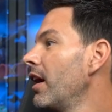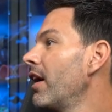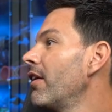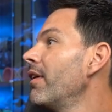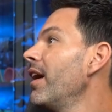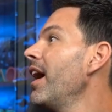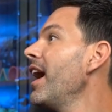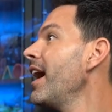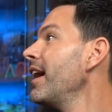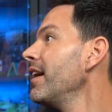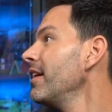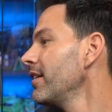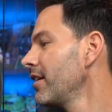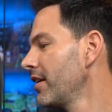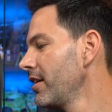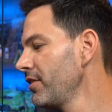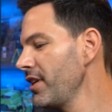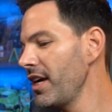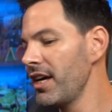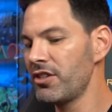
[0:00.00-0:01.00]
All right,
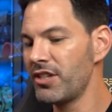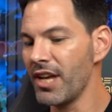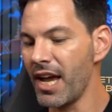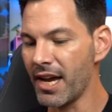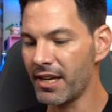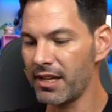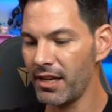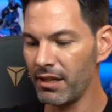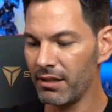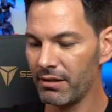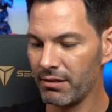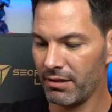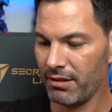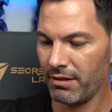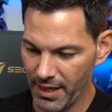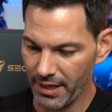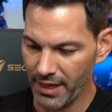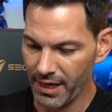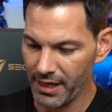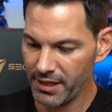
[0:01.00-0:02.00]
thanks, Zachy.
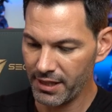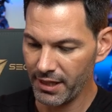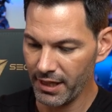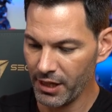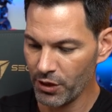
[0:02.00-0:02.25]
And the nice thing